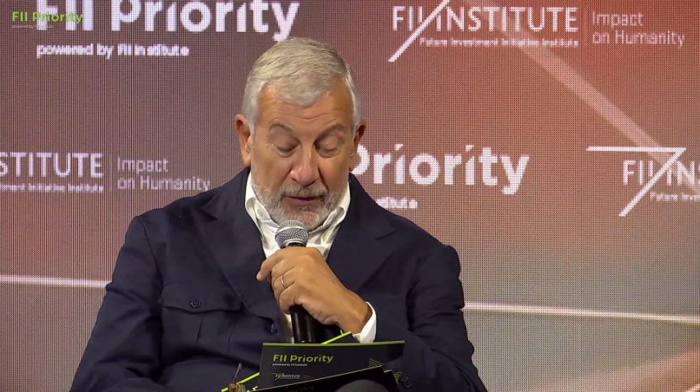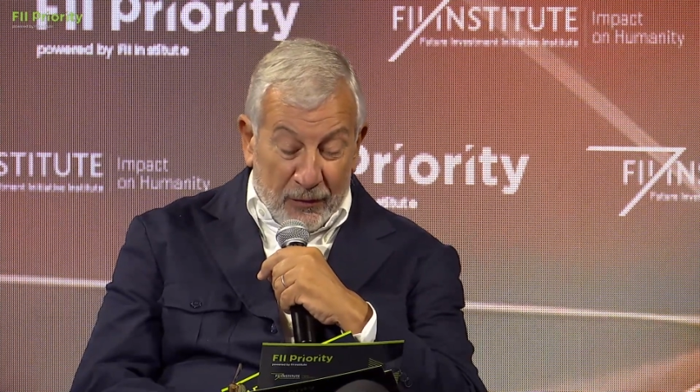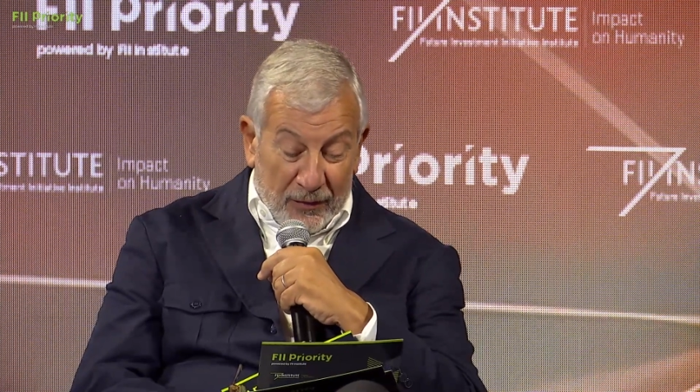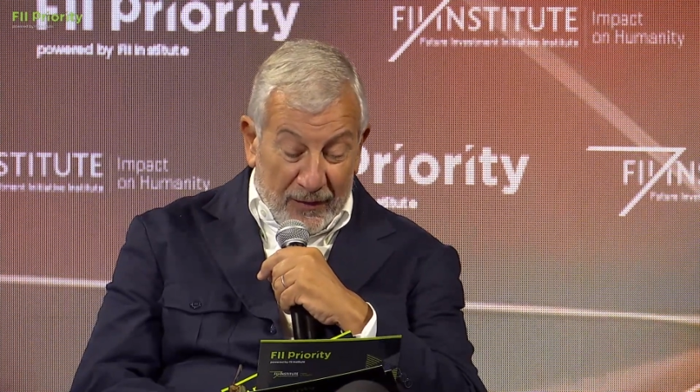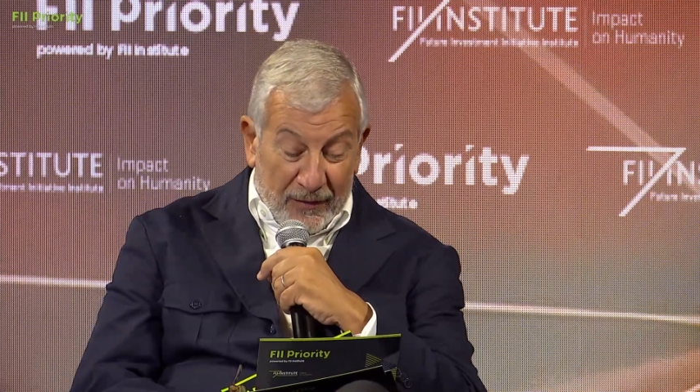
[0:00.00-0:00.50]

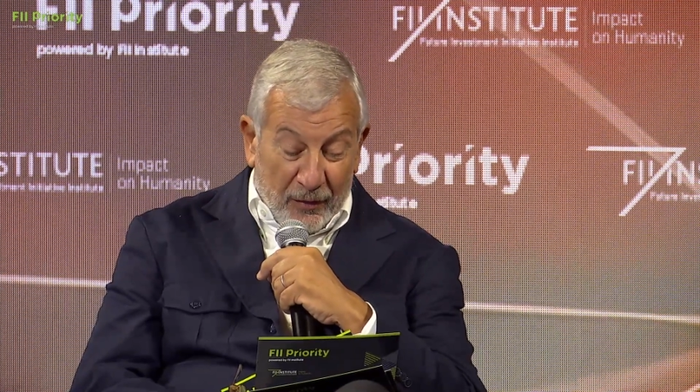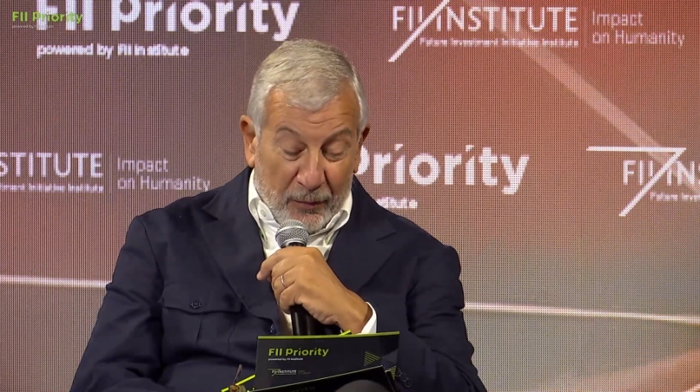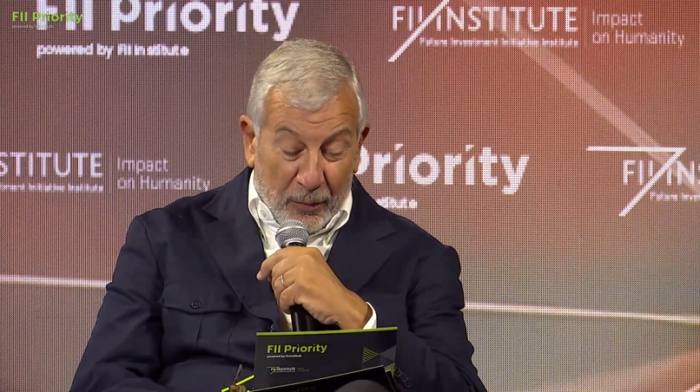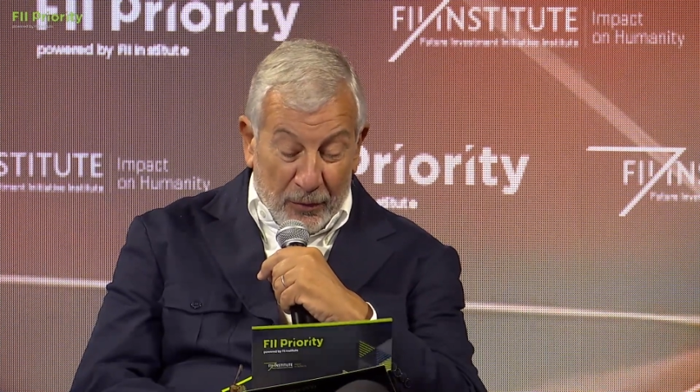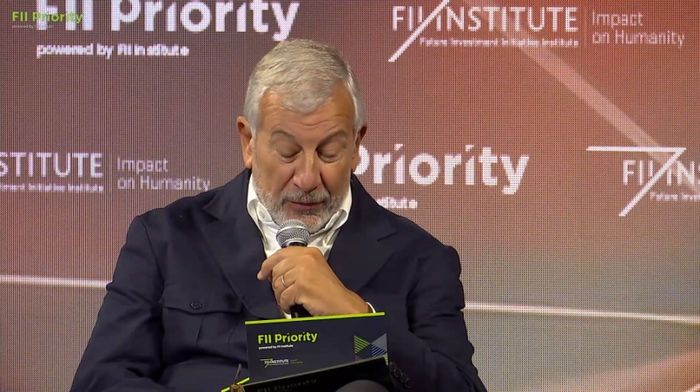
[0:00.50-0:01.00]
University
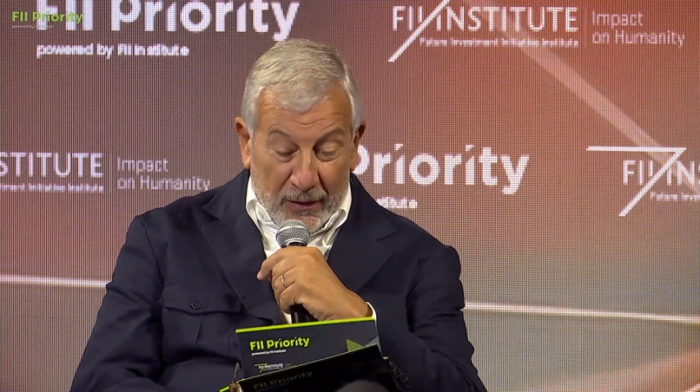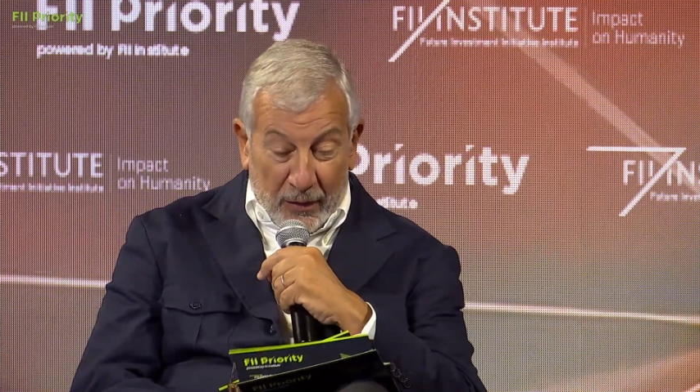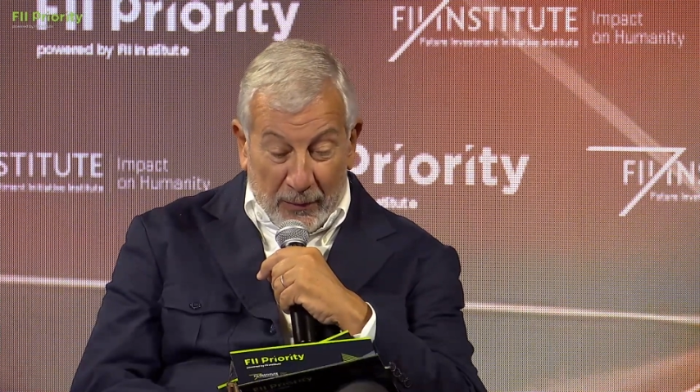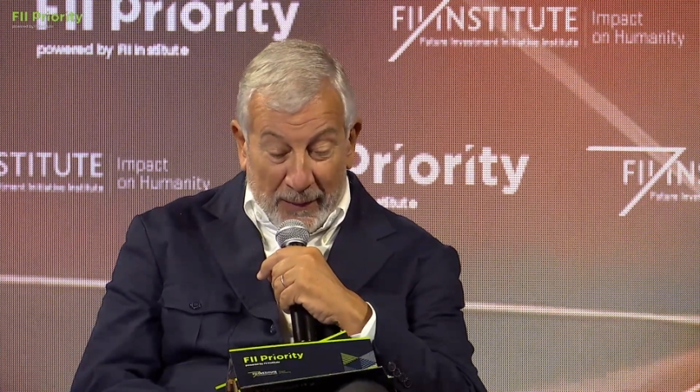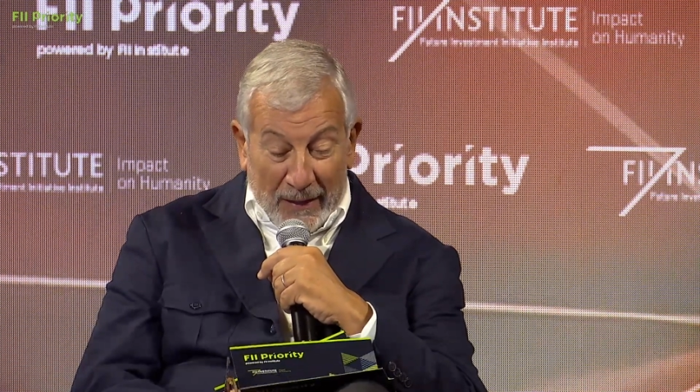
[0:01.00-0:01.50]
of Boulder,
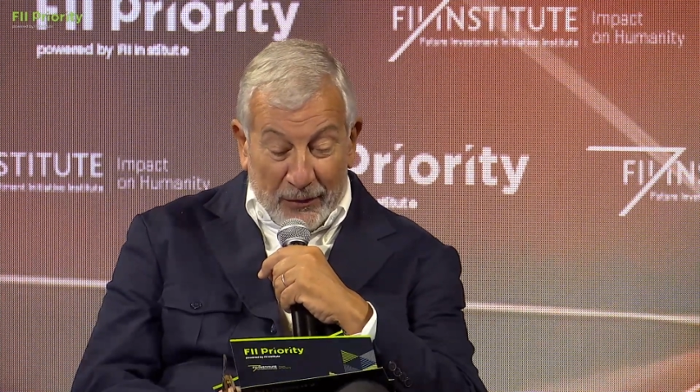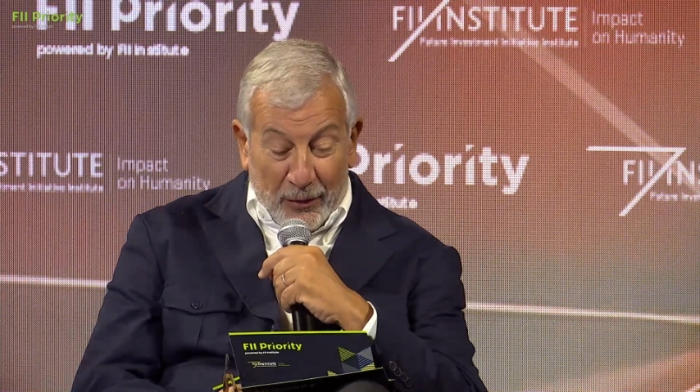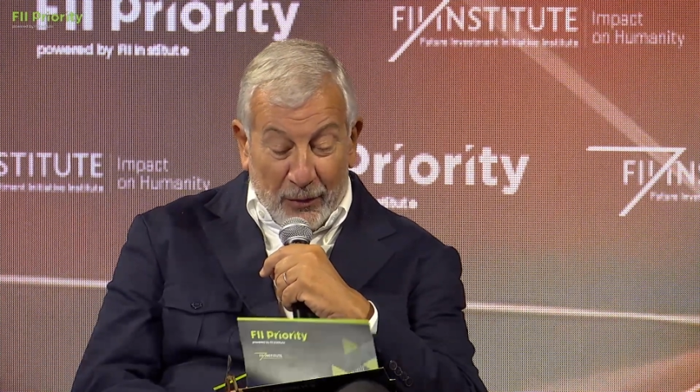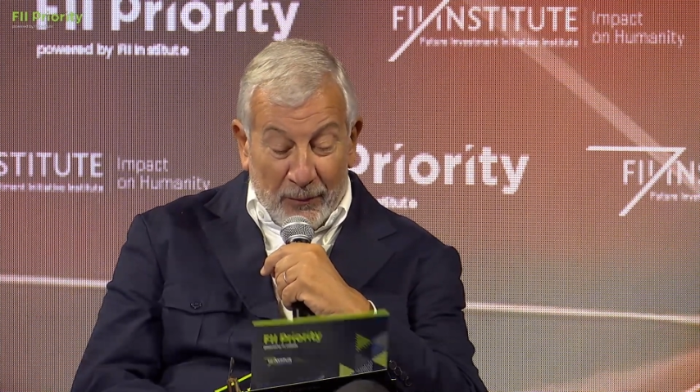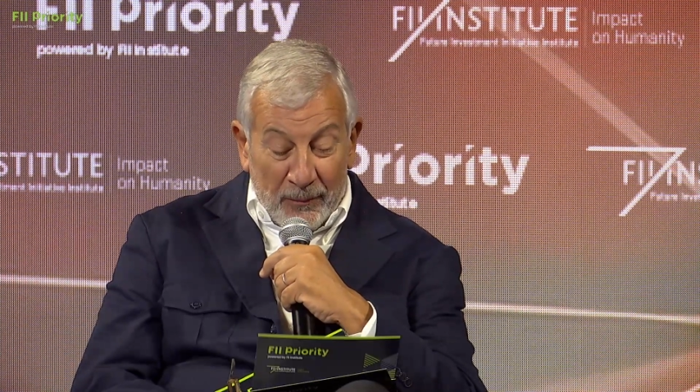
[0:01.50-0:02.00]

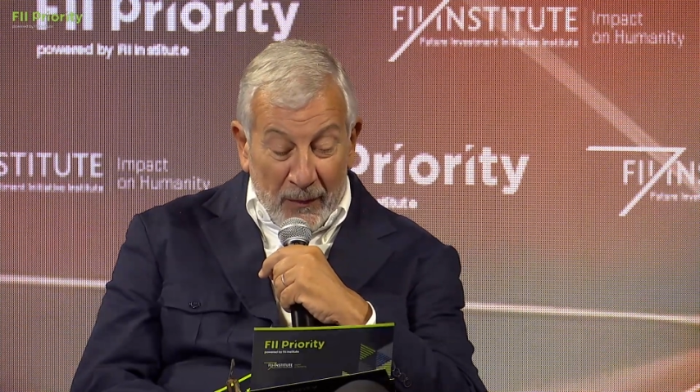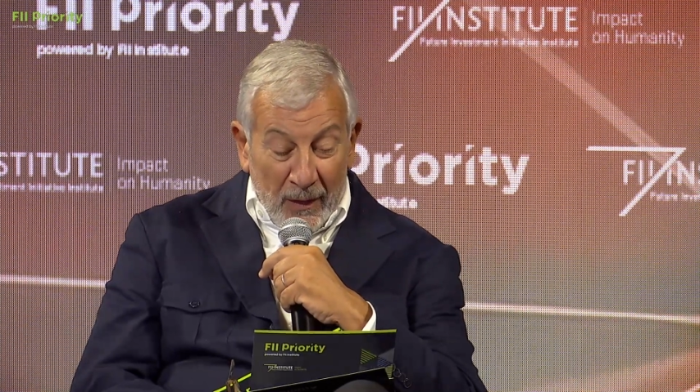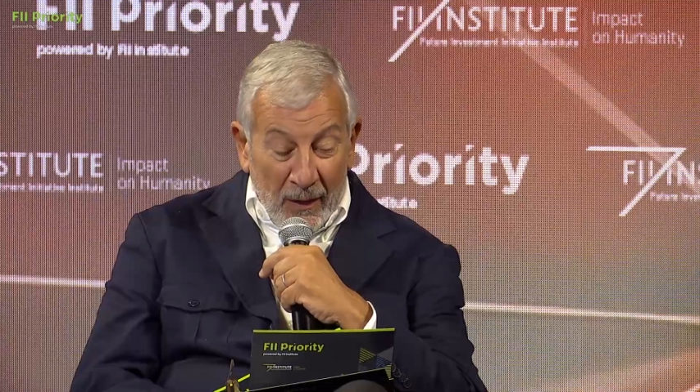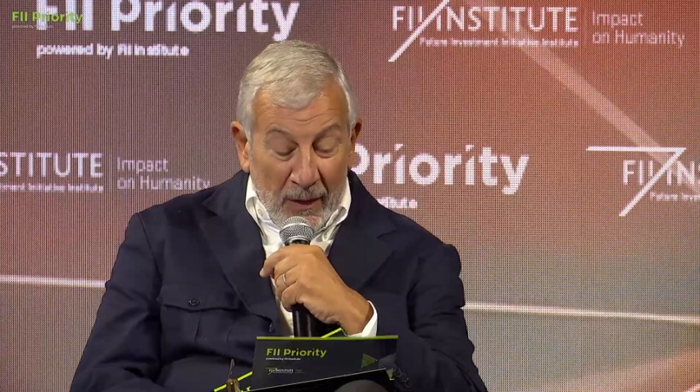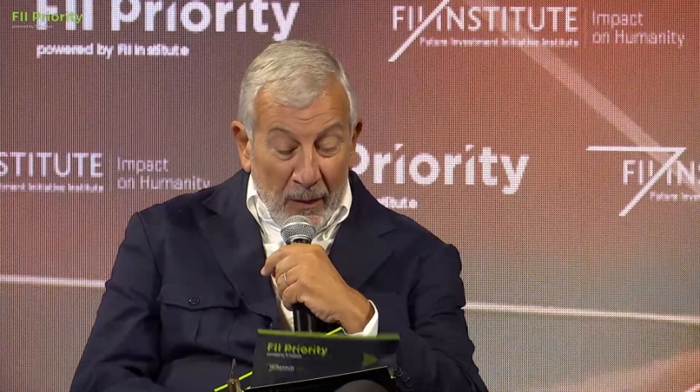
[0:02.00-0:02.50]
Colorado,
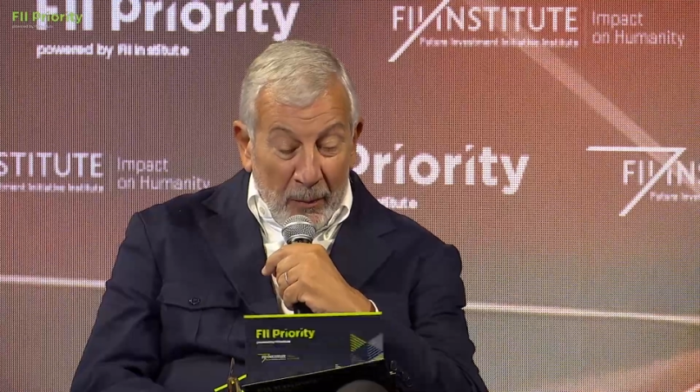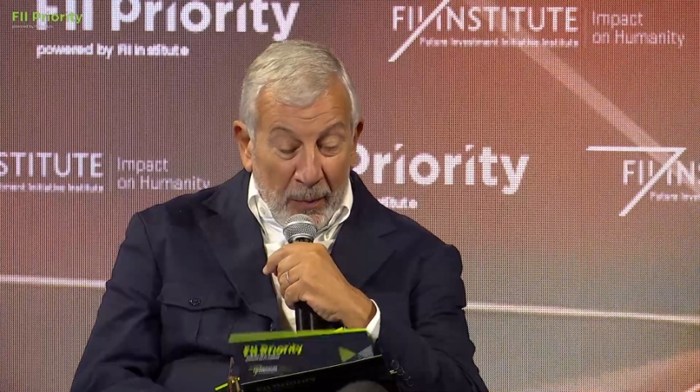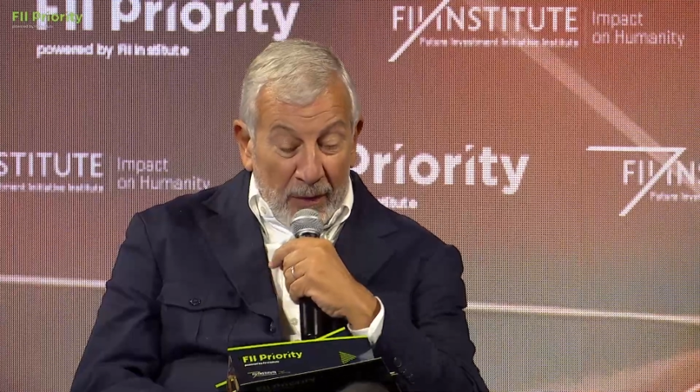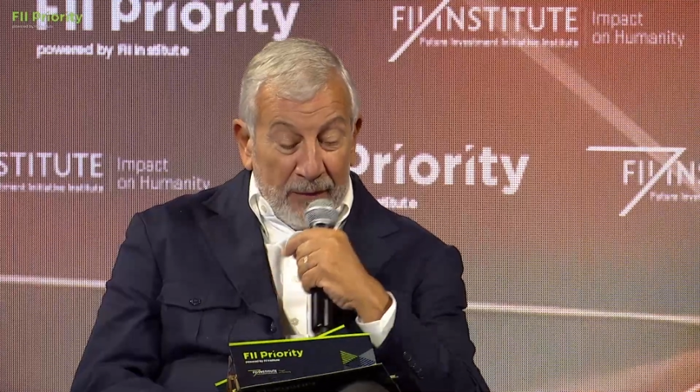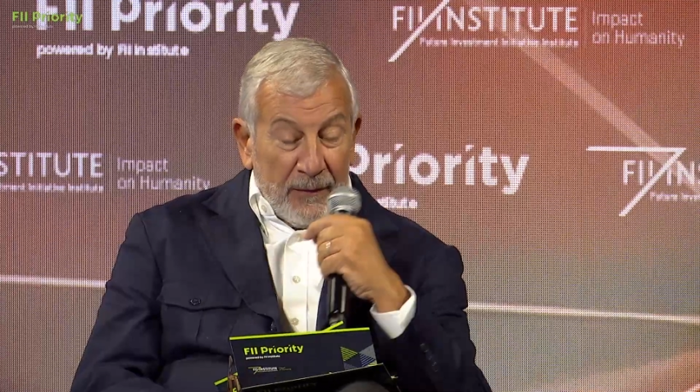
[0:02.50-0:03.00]

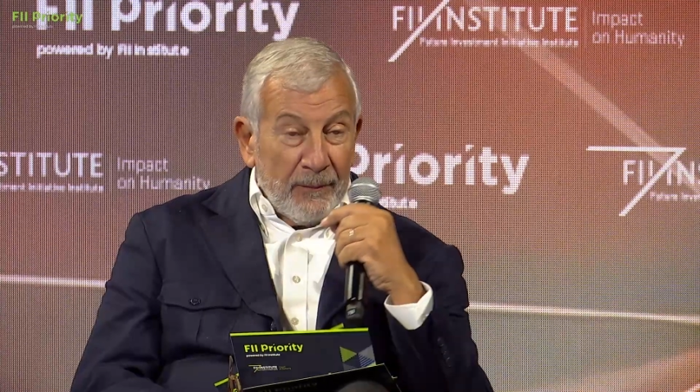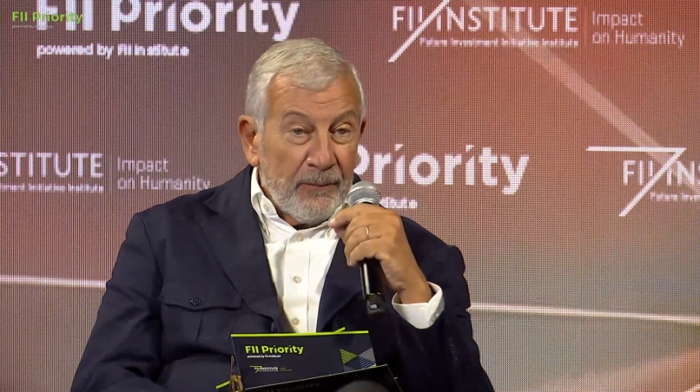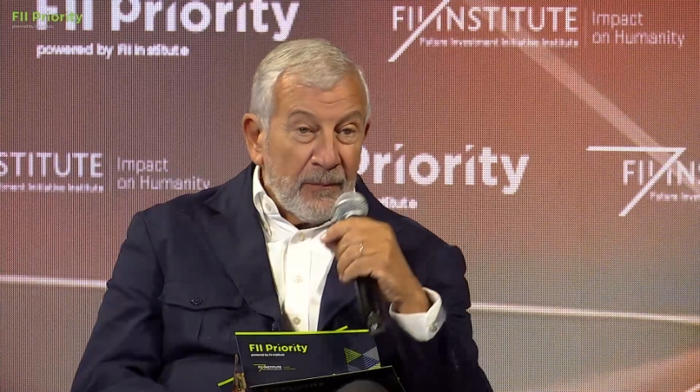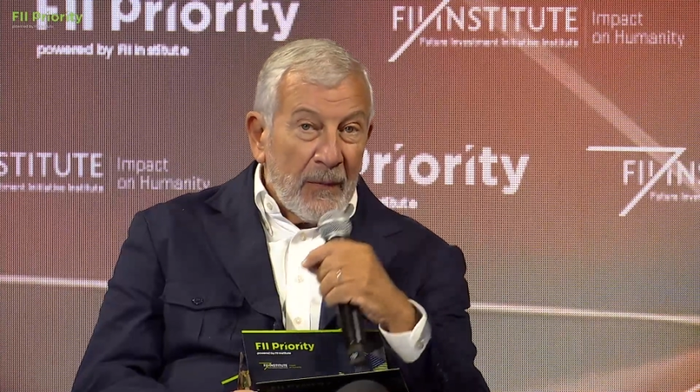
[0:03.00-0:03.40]
but